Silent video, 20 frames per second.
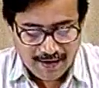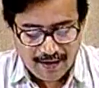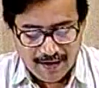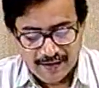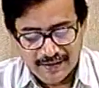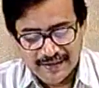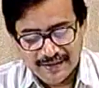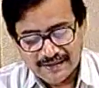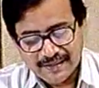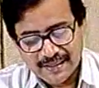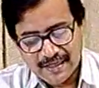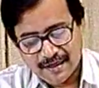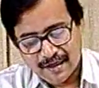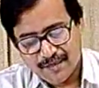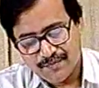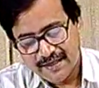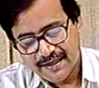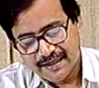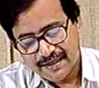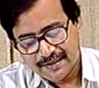Digital
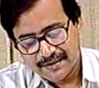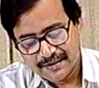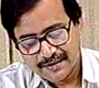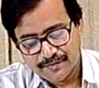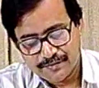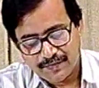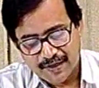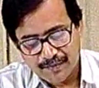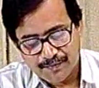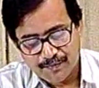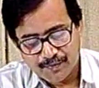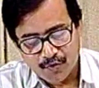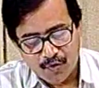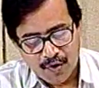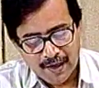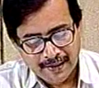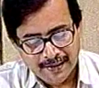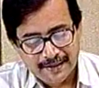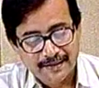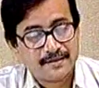Communications by
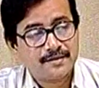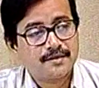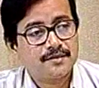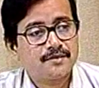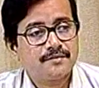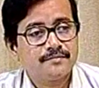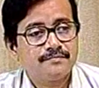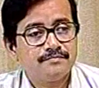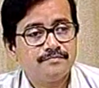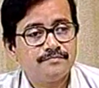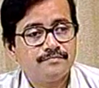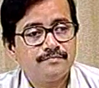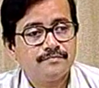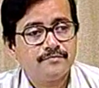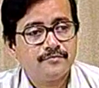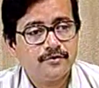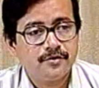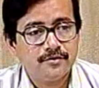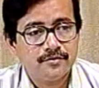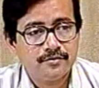Proakis,
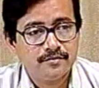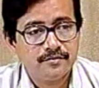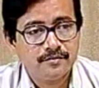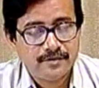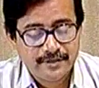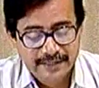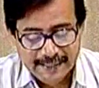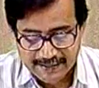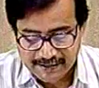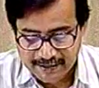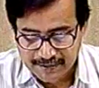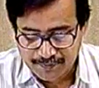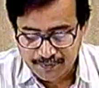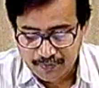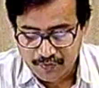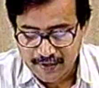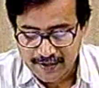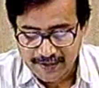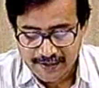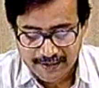J.G.
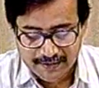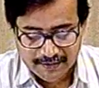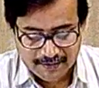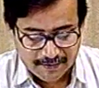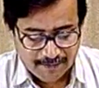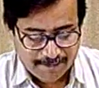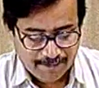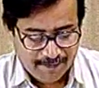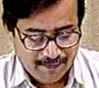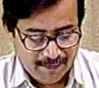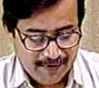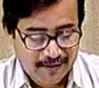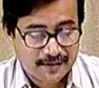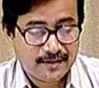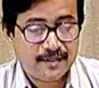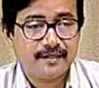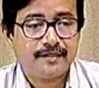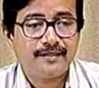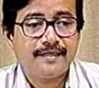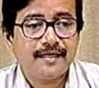Proakis, is
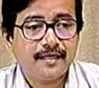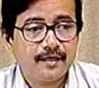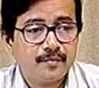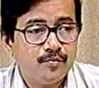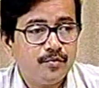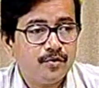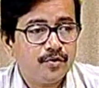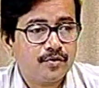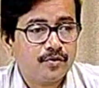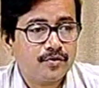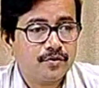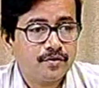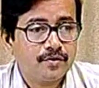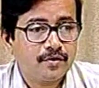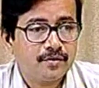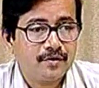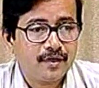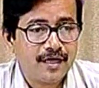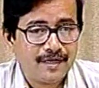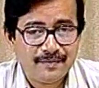a thick book,
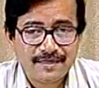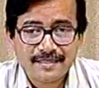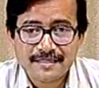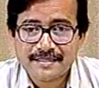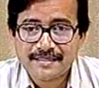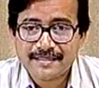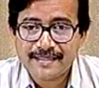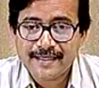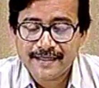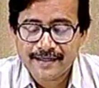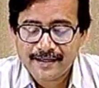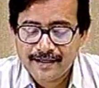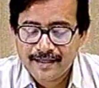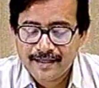I must say.